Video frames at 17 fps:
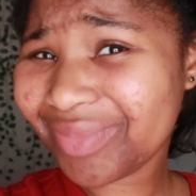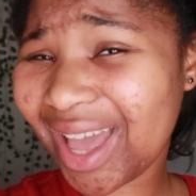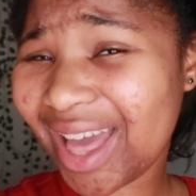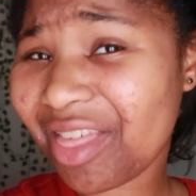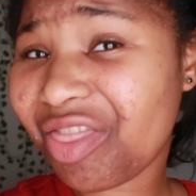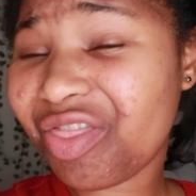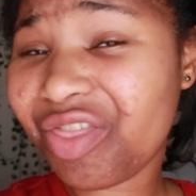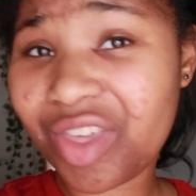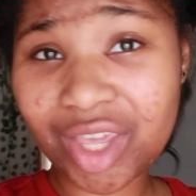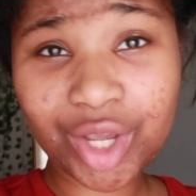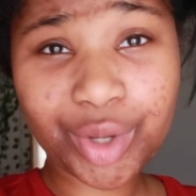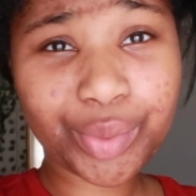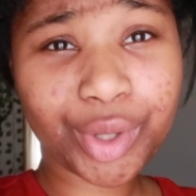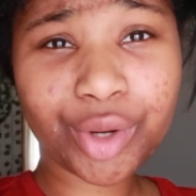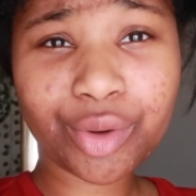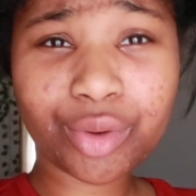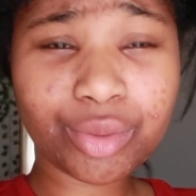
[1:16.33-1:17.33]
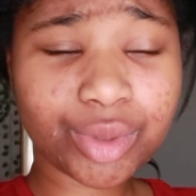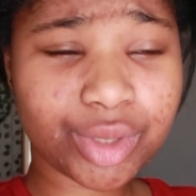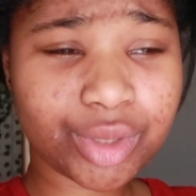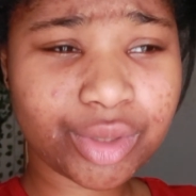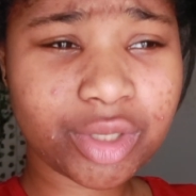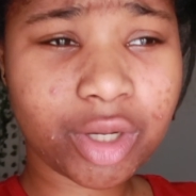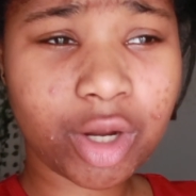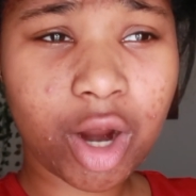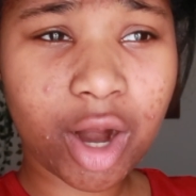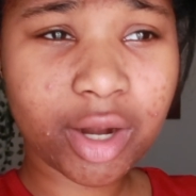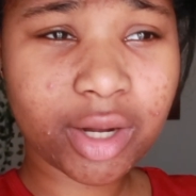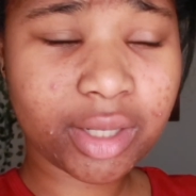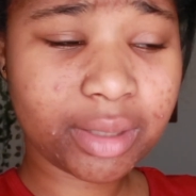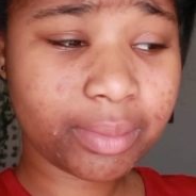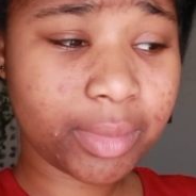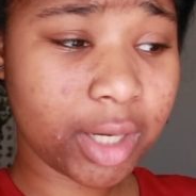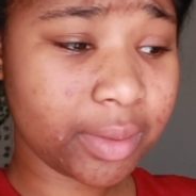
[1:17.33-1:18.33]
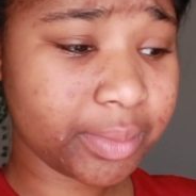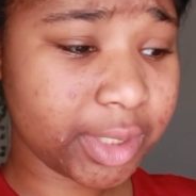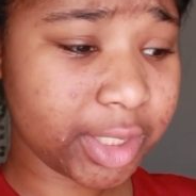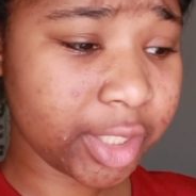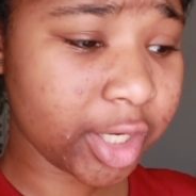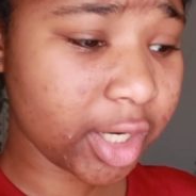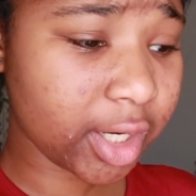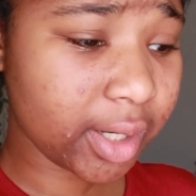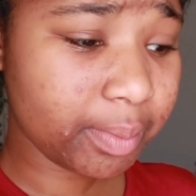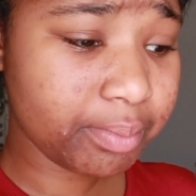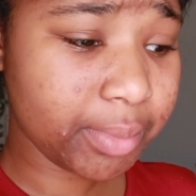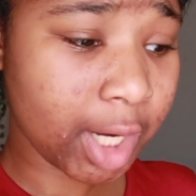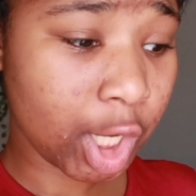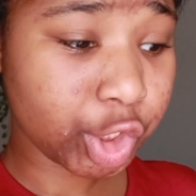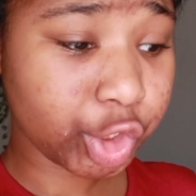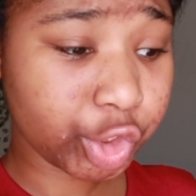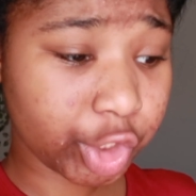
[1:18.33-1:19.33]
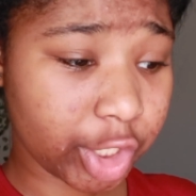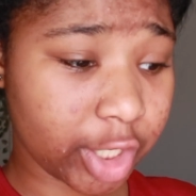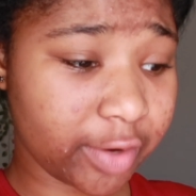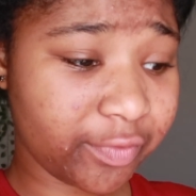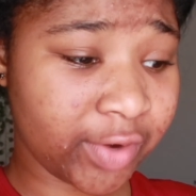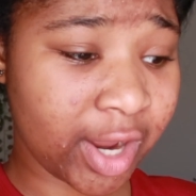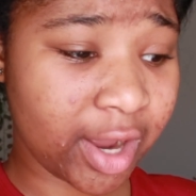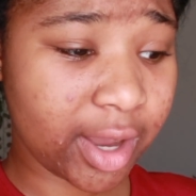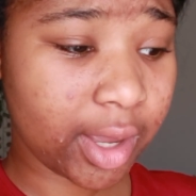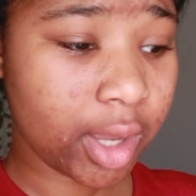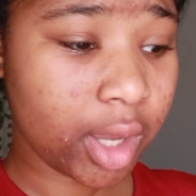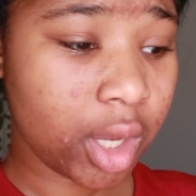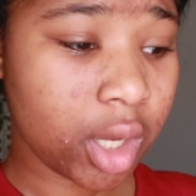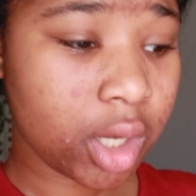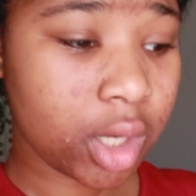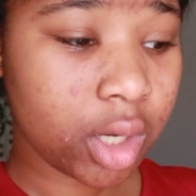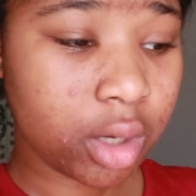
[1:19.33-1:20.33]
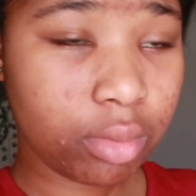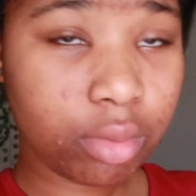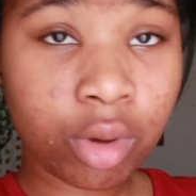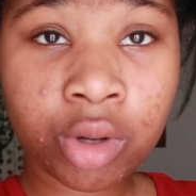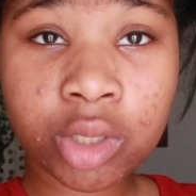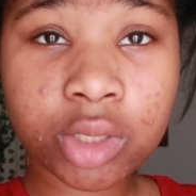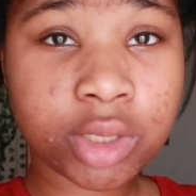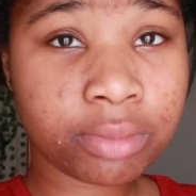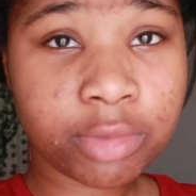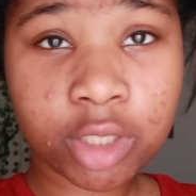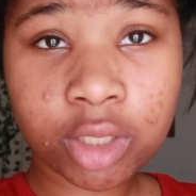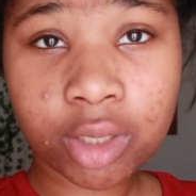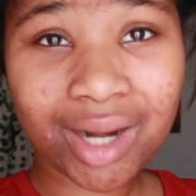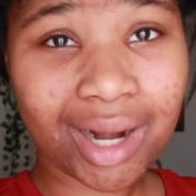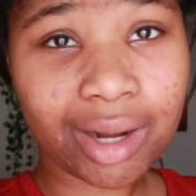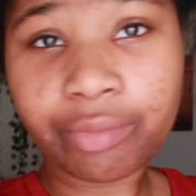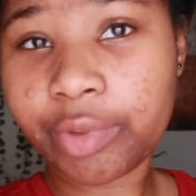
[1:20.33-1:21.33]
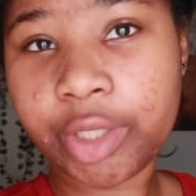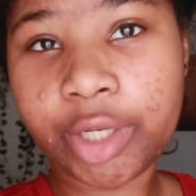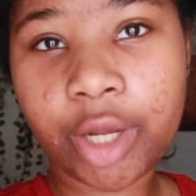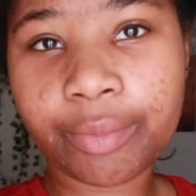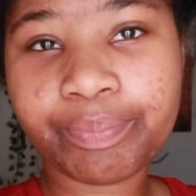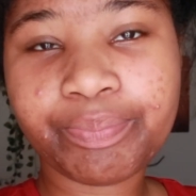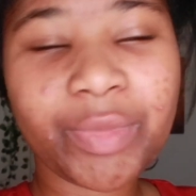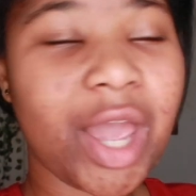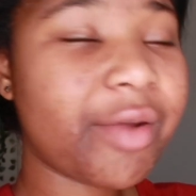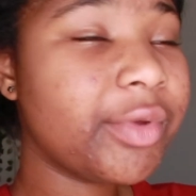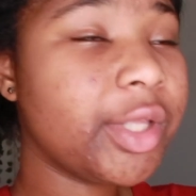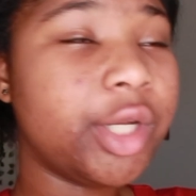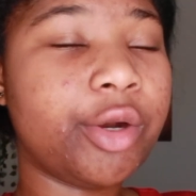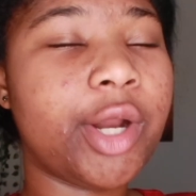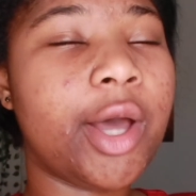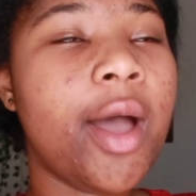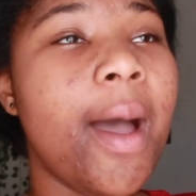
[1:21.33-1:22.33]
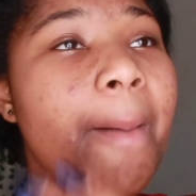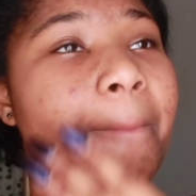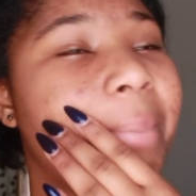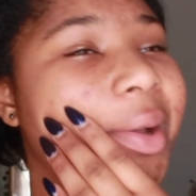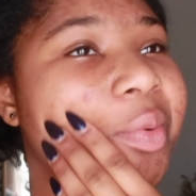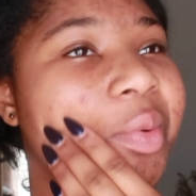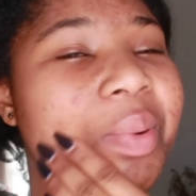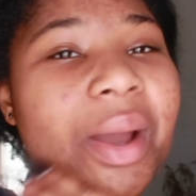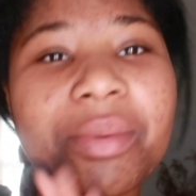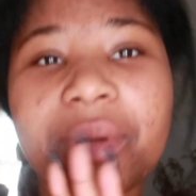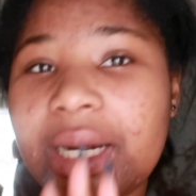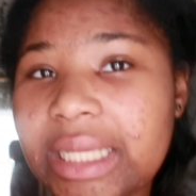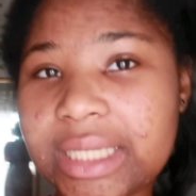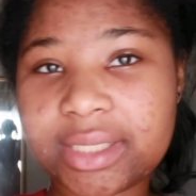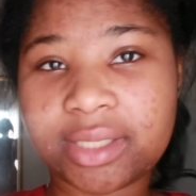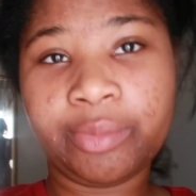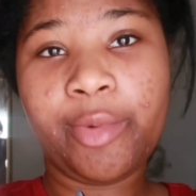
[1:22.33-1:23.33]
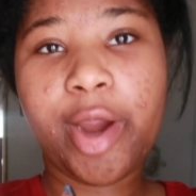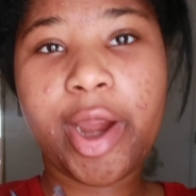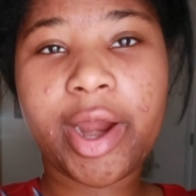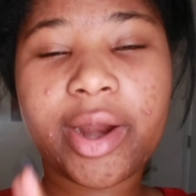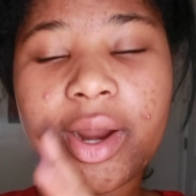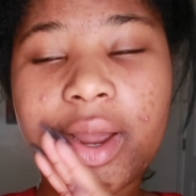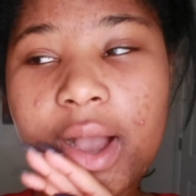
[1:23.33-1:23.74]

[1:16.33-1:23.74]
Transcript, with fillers: I think we're gonna go to the garden um, dinner. I'm not sure. If not, we're going to some dinner. I don't really know really don't know. But we're probably gonna eat somewhere.